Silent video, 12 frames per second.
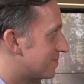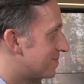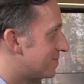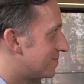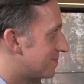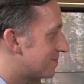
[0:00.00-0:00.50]

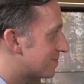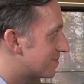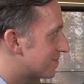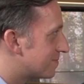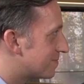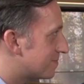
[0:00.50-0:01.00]

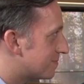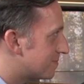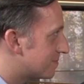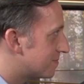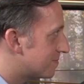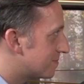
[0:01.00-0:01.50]

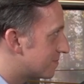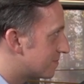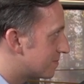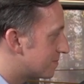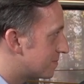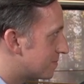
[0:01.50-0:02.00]

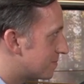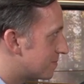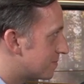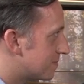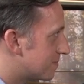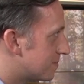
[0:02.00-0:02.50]

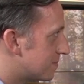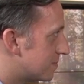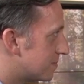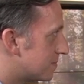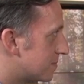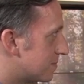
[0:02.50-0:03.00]

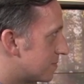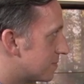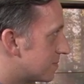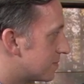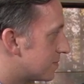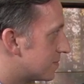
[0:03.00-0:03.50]

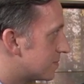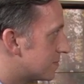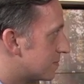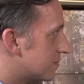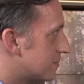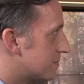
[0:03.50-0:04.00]

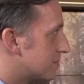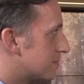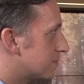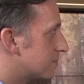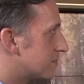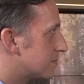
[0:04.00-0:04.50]

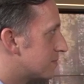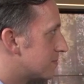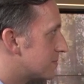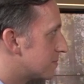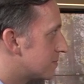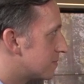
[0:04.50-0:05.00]

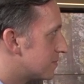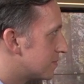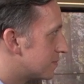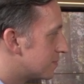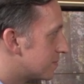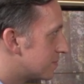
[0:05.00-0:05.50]

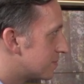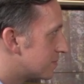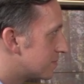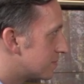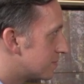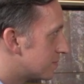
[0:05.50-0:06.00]

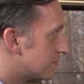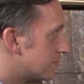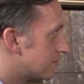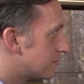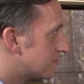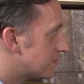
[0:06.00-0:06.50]

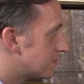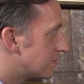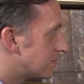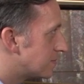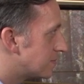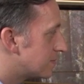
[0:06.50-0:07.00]

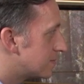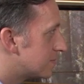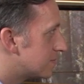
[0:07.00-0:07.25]
The person shown says nothing.